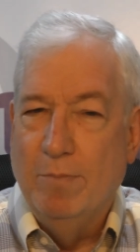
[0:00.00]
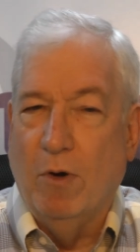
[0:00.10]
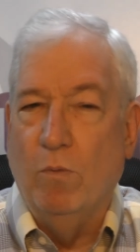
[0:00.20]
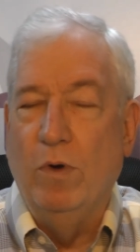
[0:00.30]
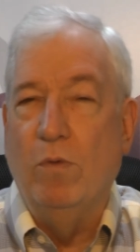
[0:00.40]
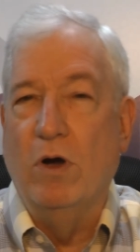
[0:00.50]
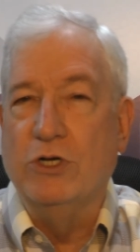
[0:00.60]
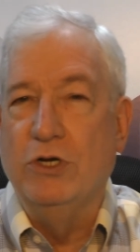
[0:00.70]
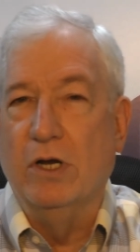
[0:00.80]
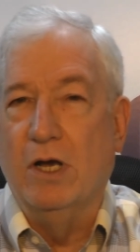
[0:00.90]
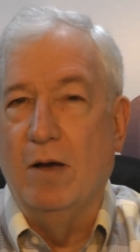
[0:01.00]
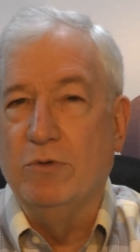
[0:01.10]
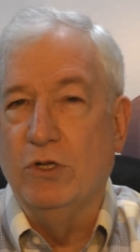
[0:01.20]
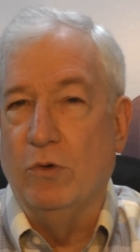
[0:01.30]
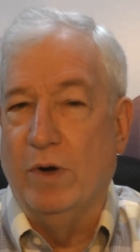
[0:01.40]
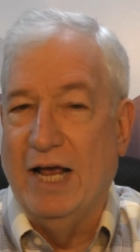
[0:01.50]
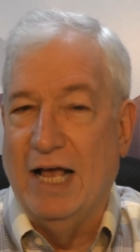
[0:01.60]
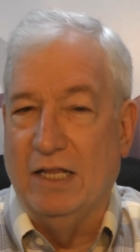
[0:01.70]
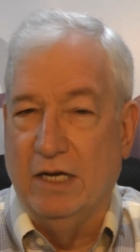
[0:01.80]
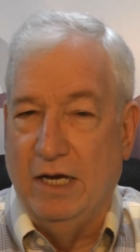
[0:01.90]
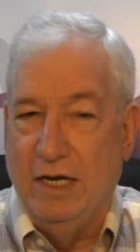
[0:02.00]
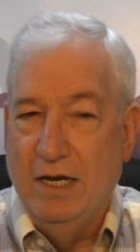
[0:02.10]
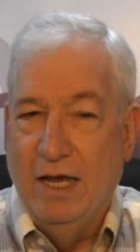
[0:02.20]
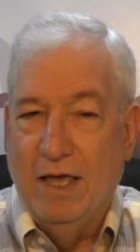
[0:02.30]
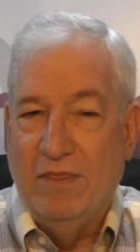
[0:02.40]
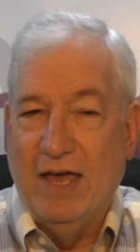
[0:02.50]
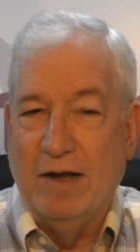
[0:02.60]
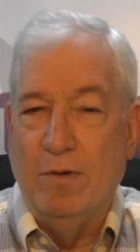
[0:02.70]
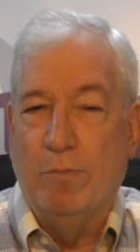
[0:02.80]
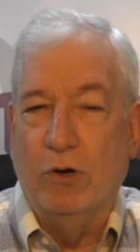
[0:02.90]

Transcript: But we want you to come to the reality that